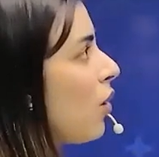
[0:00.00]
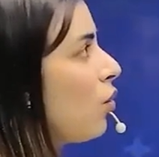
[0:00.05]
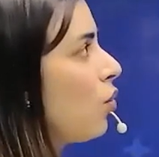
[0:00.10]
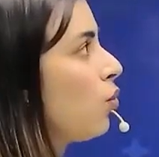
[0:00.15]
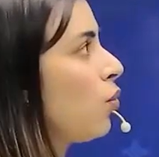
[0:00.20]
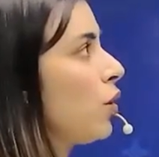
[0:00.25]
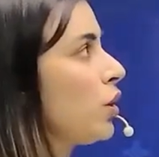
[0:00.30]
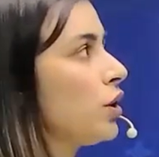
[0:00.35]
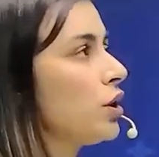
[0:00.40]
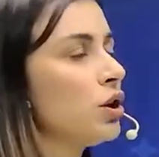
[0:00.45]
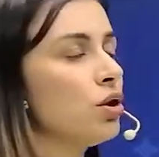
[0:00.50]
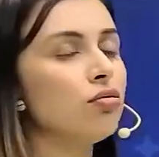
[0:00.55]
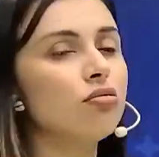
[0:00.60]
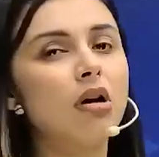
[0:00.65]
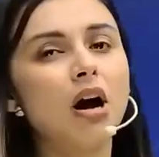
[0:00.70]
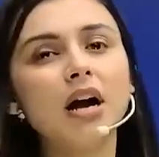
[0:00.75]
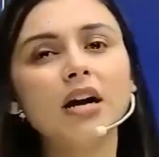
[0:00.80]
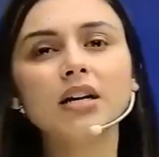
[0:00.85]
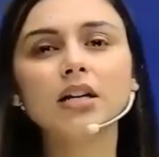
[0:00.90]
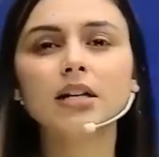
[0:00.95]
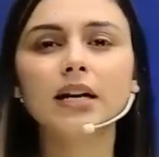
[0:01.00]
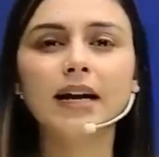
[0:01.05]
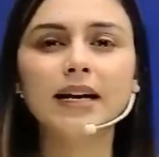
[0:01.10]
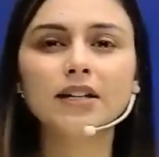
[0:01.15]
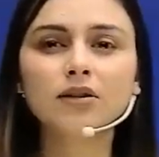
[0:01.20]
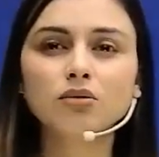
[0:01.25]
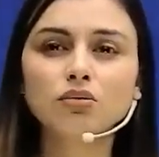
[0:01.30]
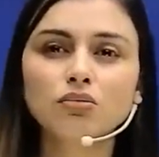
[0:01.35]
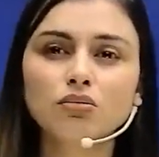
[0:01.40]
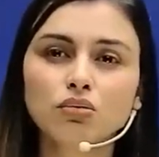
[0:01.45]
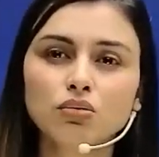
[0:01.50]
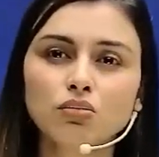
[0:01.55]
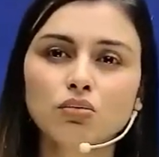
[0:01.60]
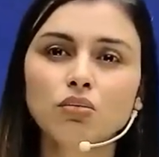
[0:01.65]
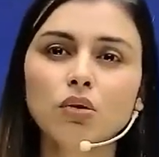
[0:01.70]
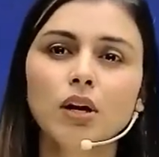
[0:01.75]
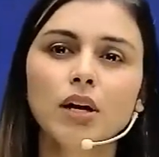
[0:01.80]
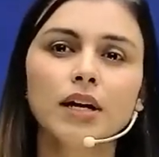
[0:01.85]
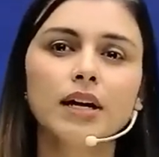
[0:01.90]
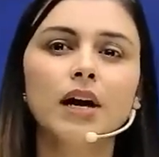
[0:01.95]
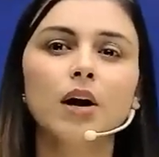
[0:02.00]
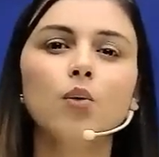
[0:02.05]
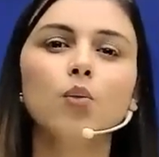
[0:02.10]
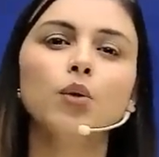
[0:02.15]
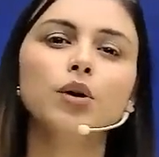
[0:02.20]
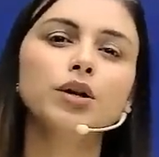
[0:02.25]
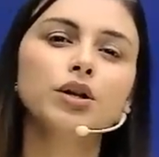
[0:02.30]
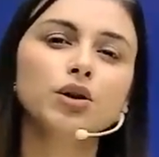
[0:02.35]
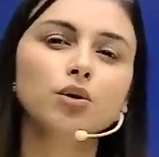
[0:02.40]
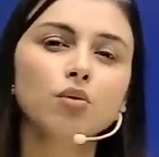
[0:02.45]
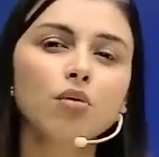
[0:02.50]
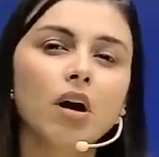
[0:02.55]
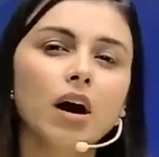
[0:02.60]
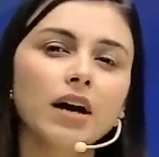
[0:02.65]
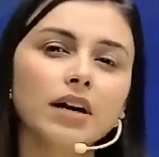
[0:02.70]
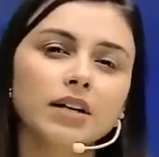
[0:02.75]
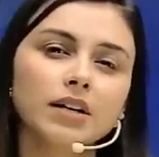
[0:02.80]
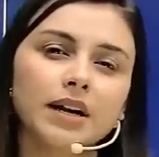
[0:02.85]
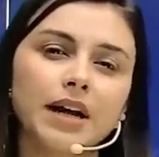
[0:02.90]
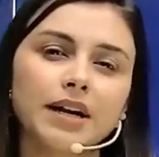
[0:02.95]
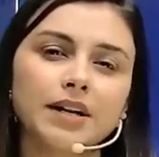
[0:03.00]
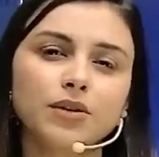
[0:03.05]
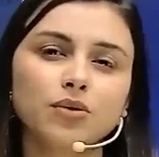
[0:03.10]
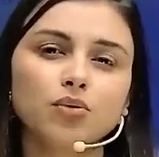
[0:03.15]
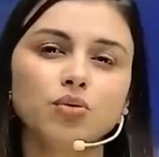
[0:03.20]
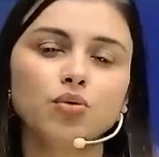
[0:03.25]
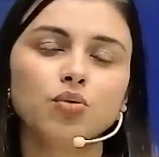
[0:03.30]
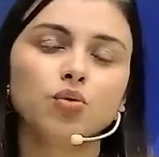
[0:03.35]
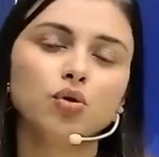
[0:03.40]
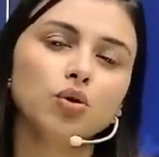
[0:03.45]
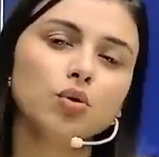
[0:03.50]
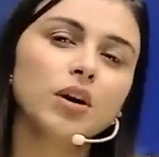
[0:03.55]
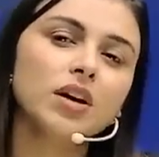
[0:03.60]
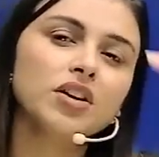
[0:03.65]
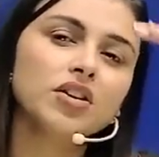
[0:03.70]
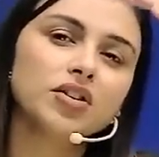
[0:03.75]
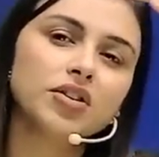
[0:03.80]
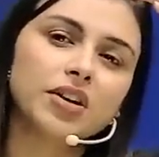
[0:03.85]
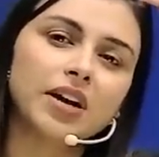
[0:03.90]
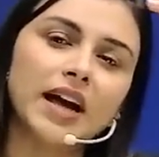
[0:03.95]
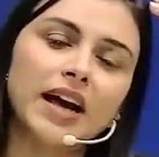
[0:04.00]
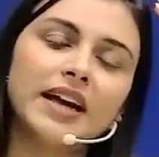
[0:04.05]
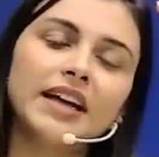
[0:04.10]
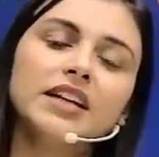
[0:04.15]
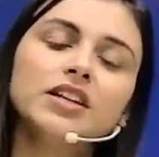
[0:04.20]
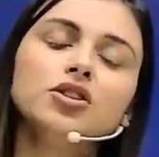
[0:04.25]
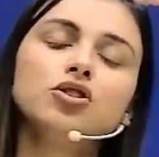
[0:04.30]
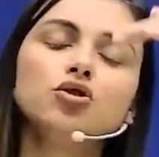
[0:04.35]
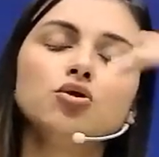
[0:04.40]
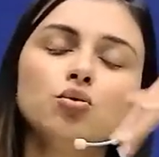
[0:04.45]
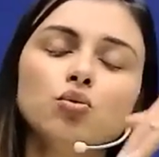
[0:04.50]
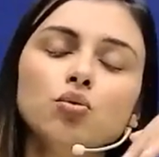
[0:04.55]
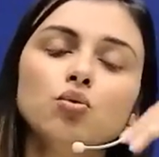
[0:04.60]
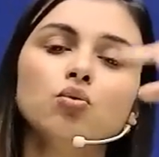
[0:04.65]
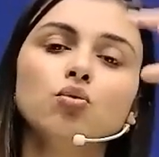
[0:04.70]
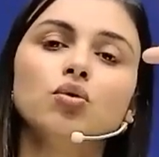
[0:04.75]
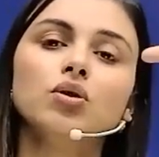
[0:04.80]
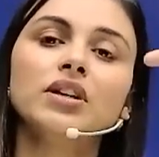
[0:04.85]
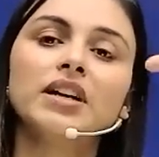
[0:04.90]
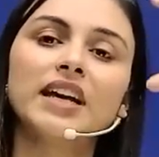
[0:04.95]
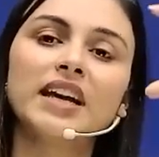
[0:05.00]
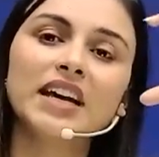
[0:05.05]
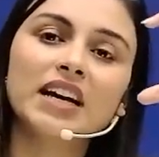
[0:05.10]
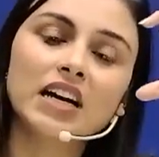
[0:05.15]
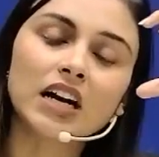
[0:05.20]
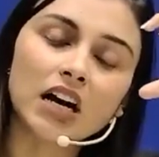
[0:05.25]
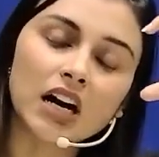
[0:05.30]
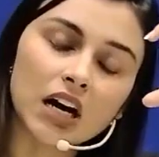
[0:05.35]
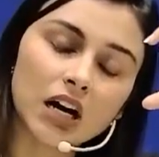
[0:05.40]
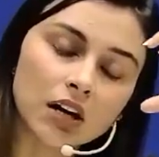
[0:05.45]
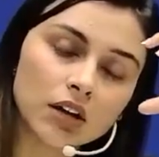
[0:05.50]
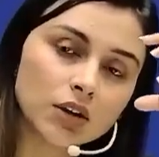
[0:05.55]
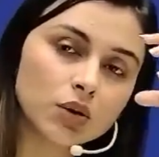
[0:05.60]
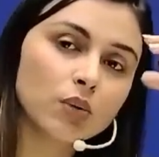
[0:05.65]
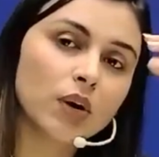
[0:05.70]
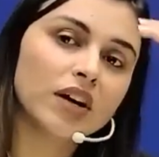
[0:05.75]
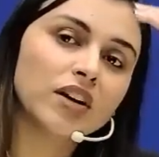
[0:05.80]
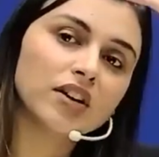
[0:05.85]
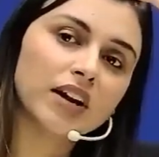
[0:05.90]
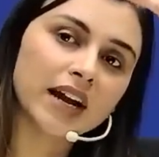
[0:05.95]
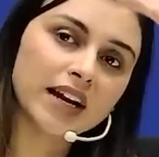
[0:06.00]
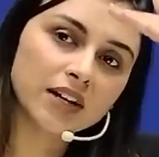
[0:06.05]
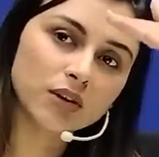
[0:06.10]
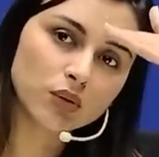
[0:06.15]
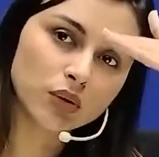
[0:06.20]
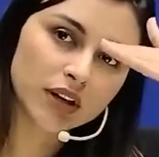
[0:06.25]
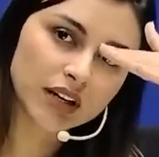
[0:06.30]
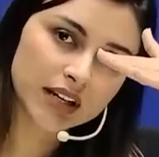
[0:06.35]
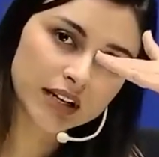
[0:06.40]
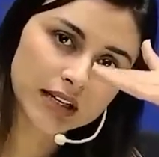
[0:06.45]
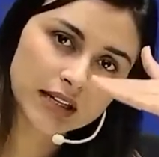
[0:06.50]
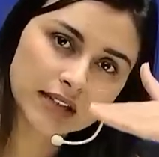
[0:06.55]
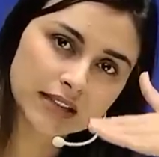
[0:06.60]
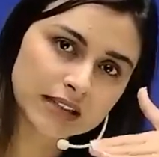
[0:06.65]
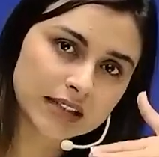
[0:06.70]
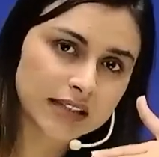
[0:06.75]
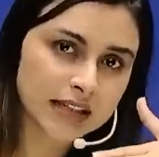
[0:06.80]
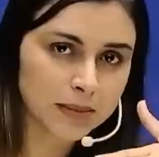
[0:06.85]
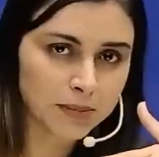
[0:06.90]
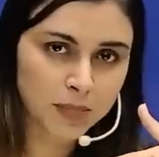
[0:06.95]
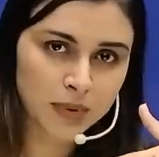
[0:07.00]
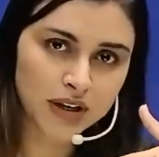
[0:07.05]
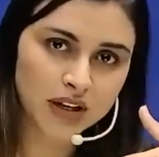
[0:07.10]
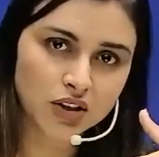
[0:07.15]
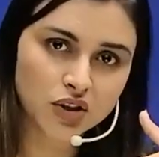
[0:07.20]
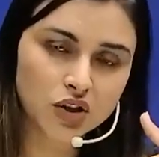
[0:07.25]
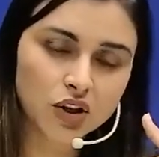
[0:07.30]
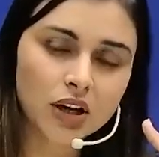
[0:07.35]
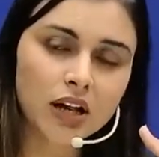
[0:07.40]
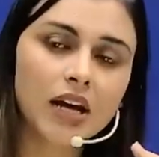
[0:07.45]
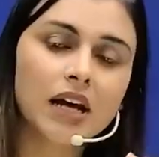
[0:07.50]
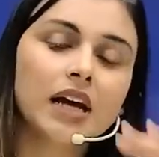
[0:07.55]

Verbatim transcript: what you are trying to do now what you are trying to do you are trying to take uh, you are trying to decrease the temperature